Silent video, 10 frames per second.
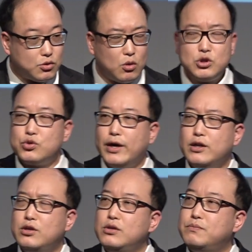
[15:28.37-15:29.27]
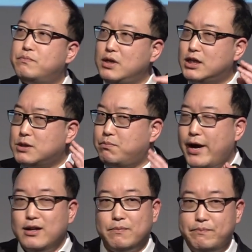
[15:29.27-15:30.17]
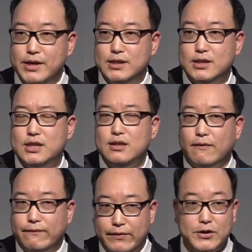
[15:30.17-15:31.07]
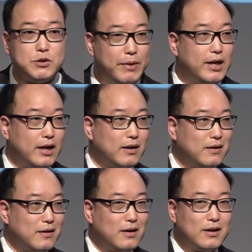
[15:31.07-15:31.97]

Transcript: So don't try to expand the business in the first meeting.